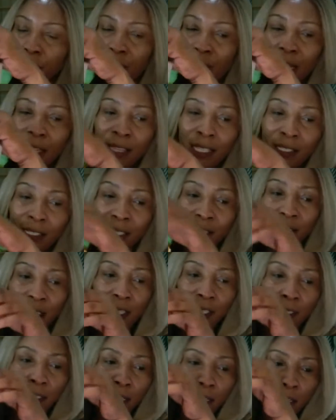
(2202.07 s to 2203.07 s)
and this is
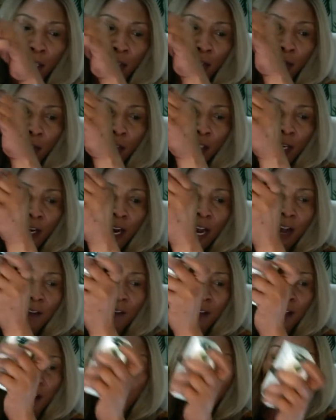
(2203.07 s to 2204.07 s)
it, Use your
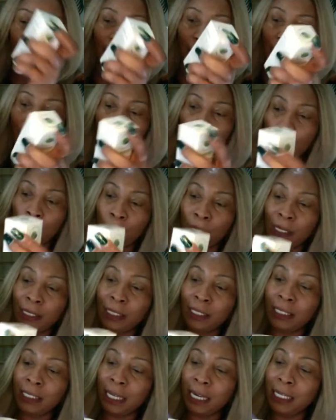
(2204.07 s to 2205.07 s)
avocado serum in
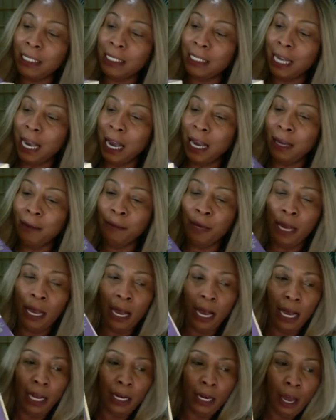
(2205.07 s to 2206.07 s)
the daytime
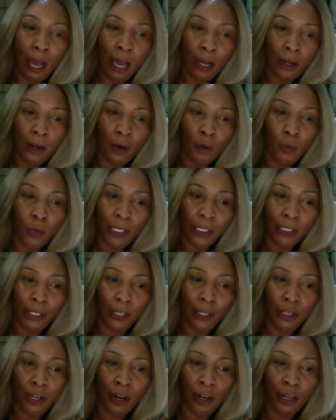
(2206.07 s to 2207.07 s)
along with
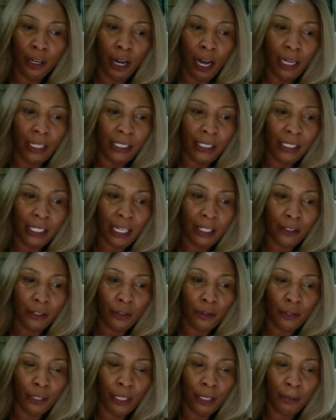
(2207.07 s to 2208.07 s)
your collagen
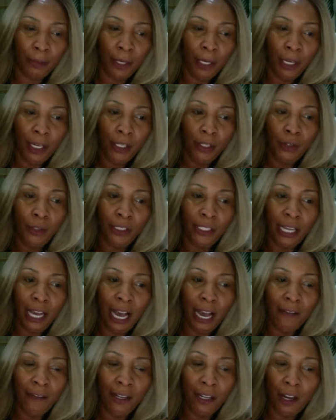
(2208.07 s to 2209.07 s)
cream. Use the
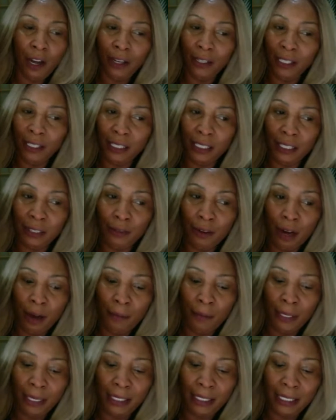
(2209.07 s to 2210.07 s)
avocado
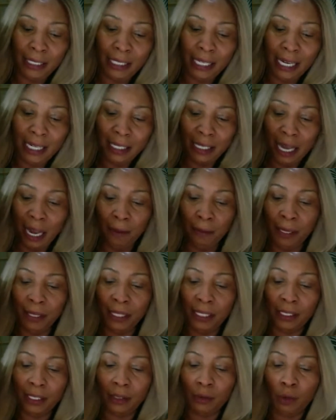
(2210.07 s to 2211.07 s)
serum in the daytime. And
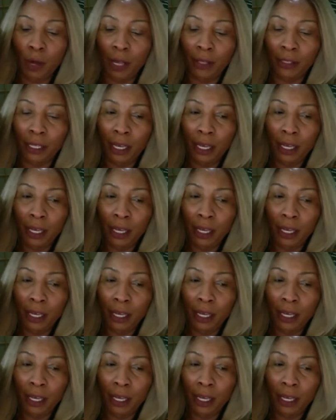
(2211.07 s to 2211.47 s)
this is what